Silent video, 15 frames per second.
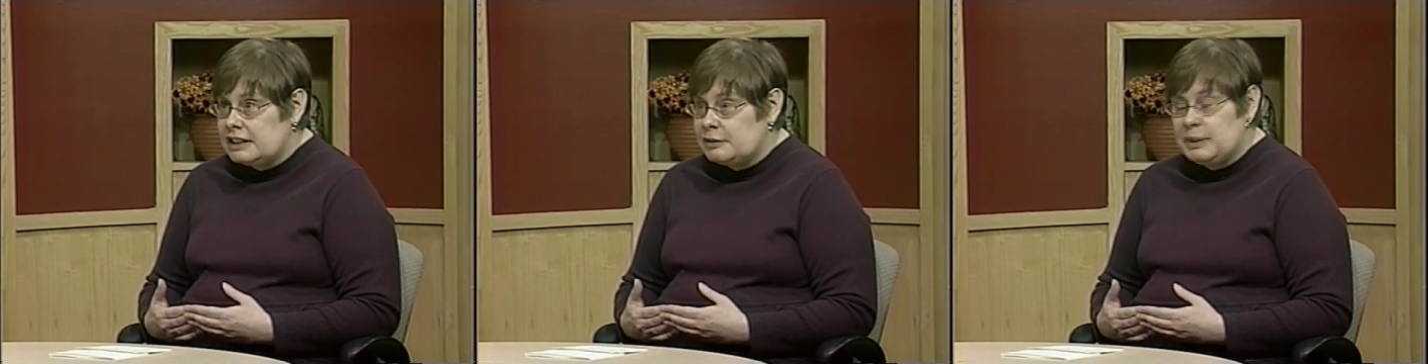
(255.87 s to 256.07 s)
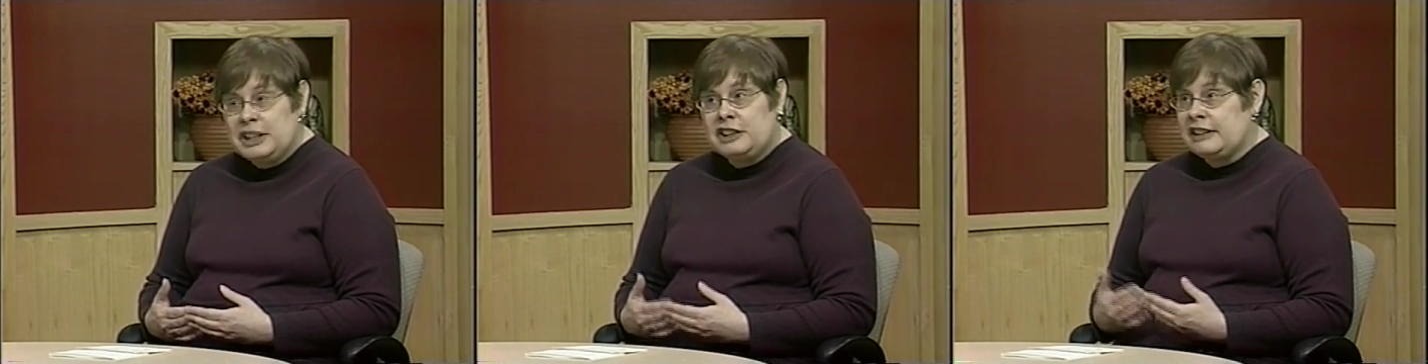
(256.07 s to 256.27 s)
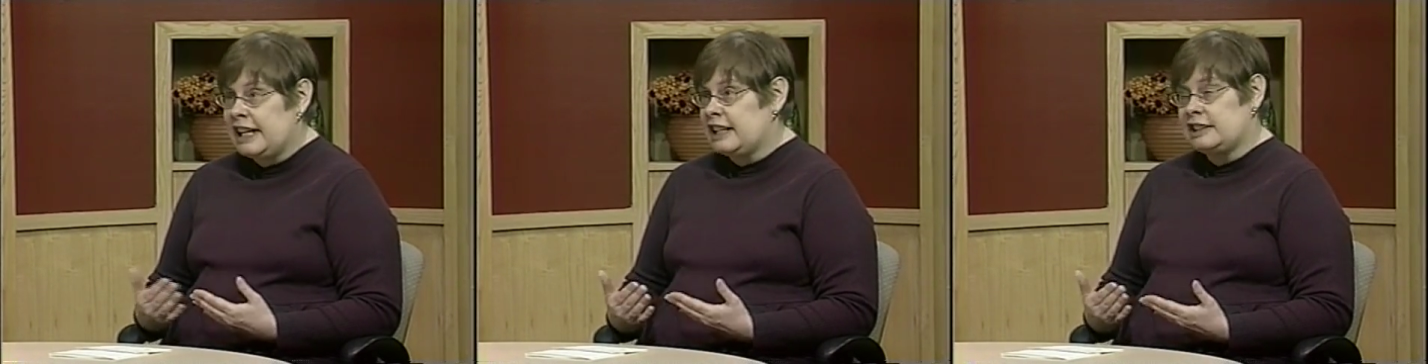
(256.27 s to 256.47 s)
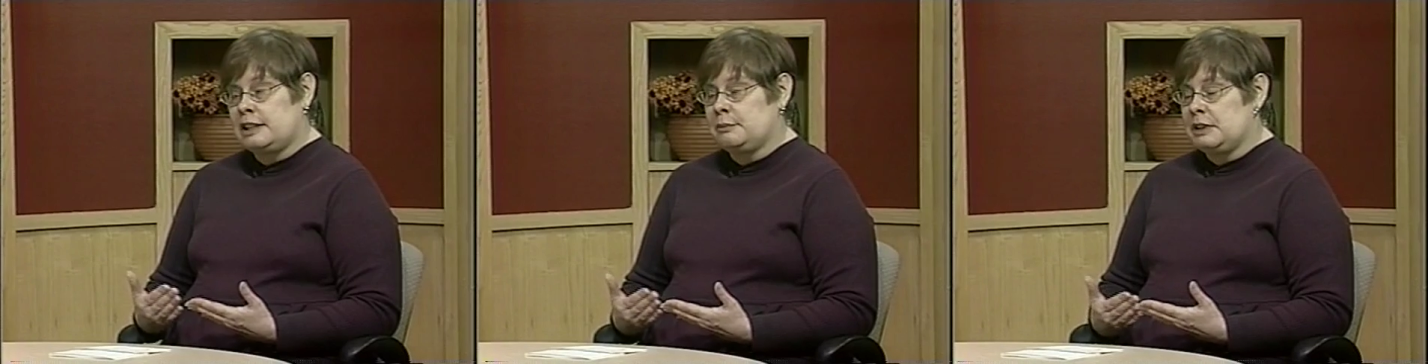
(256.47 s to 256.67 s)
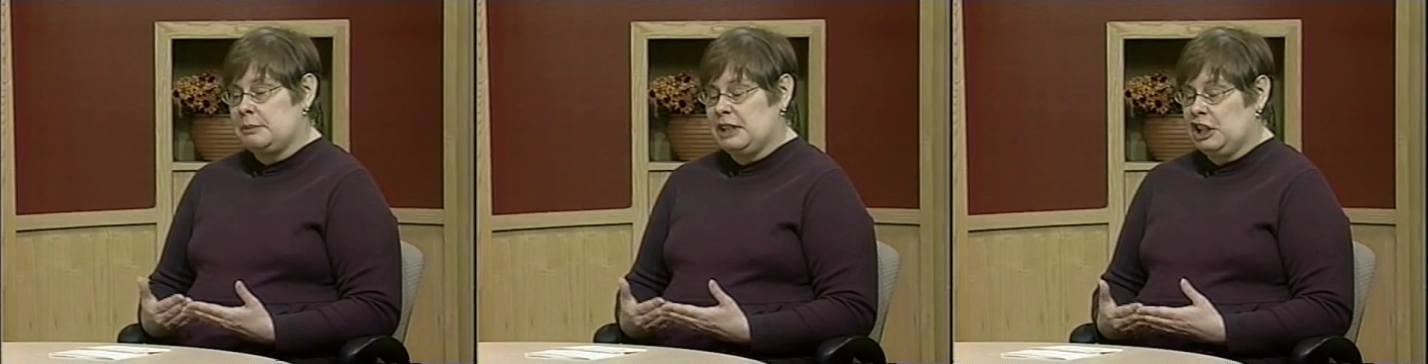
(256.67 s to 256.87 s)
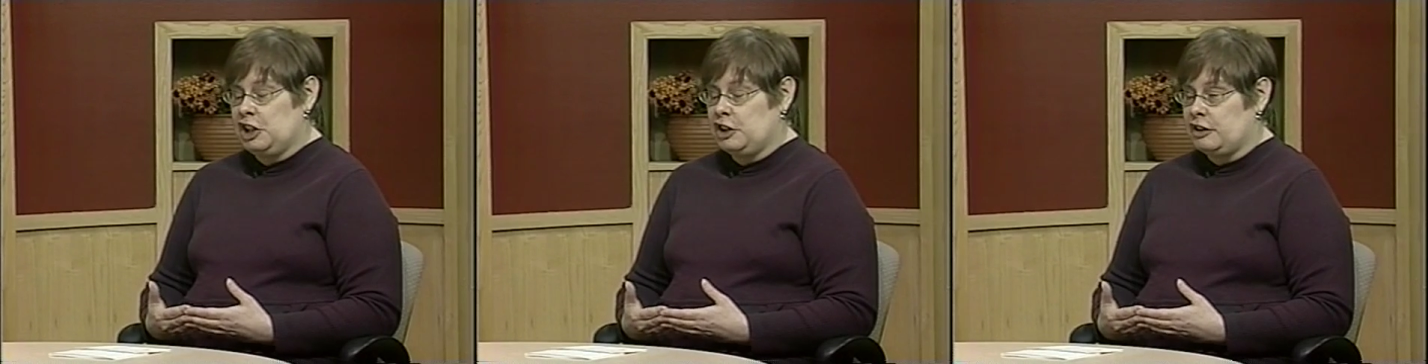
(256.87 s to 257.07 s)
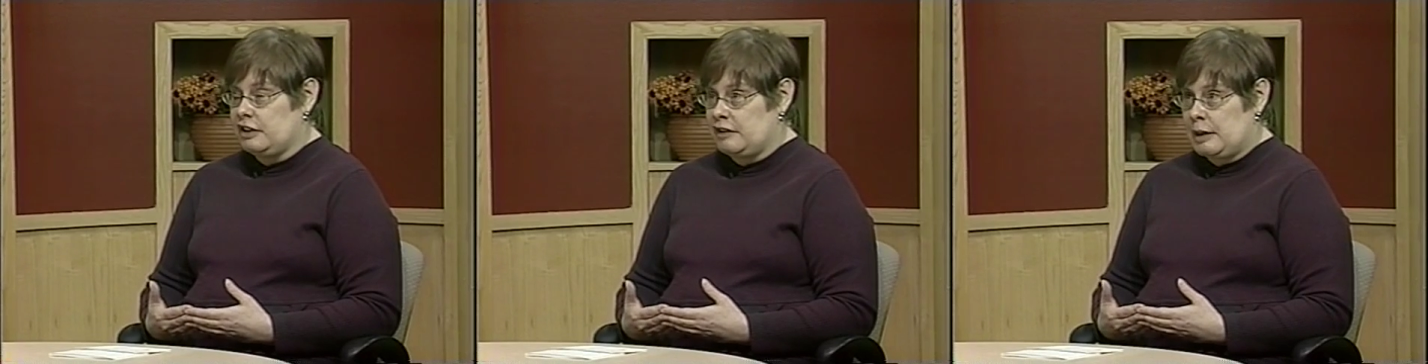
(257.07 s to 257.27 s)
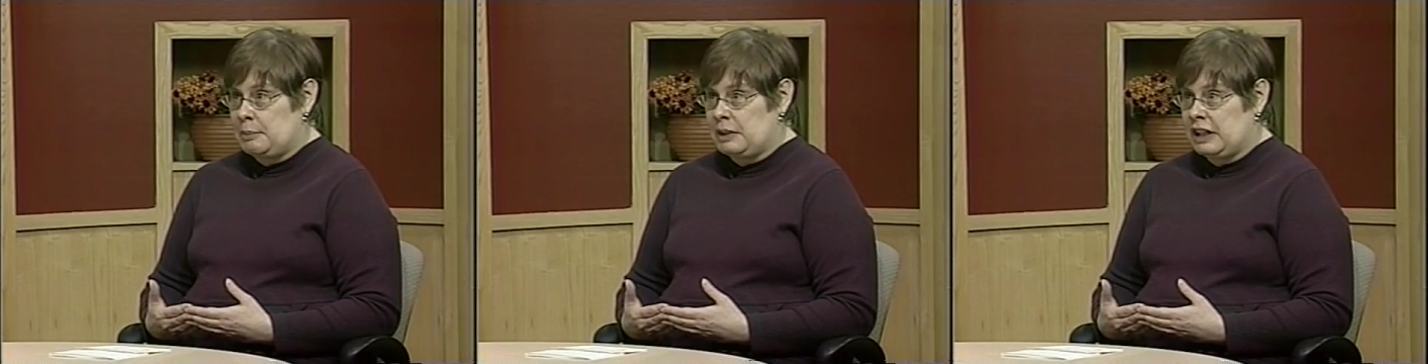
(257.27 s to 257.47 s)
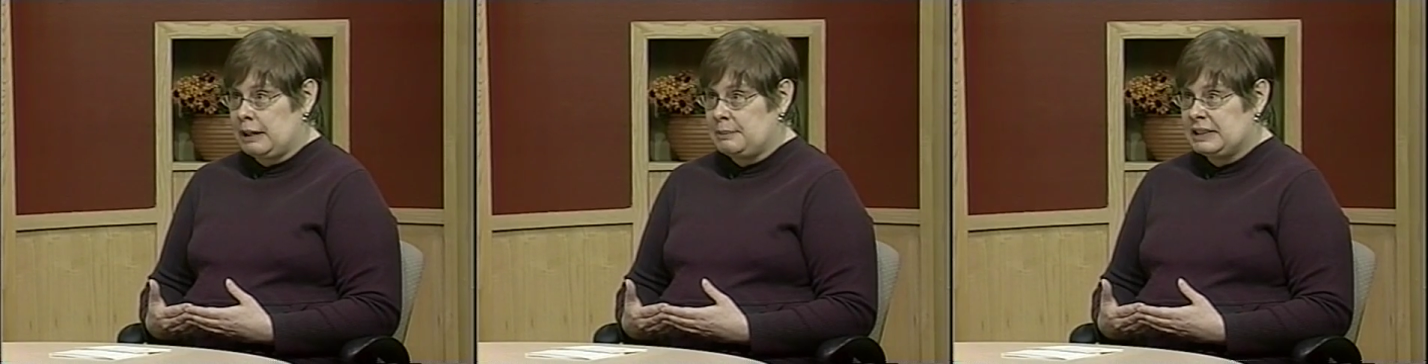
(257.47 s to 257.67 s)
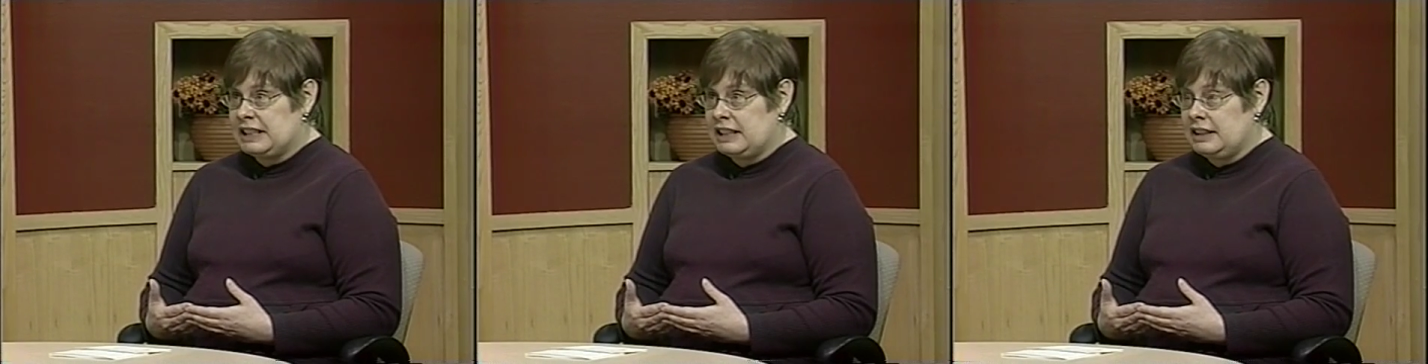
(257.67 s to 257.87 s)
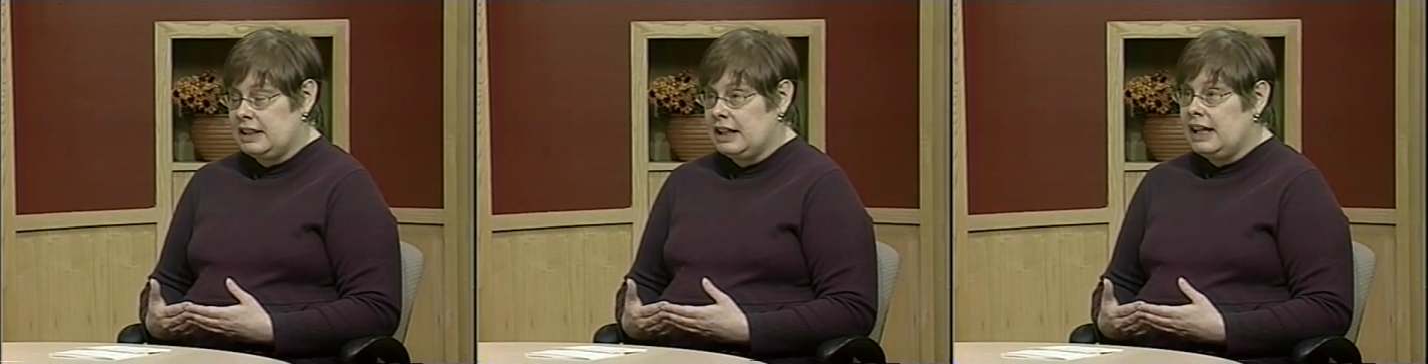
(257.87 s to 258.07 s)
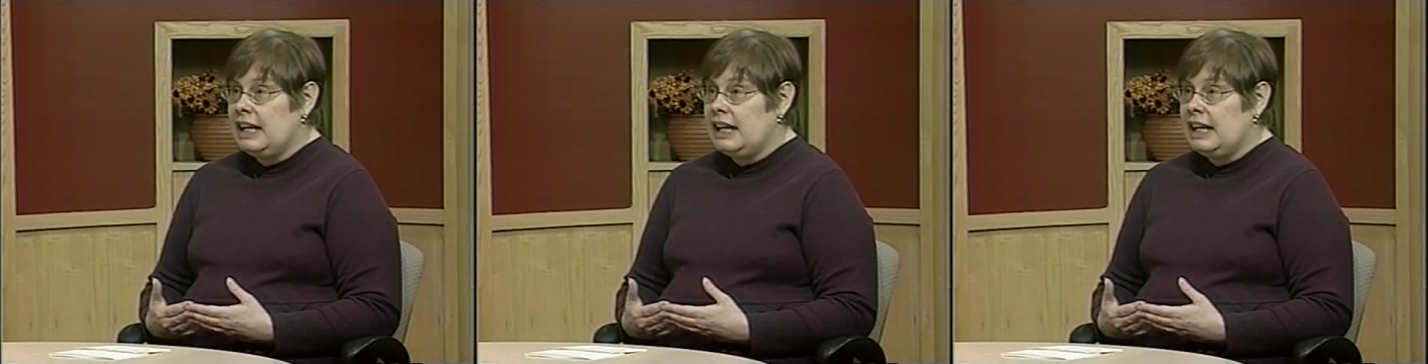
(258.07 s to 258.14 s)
We don't ask them to be cured of epilepsy.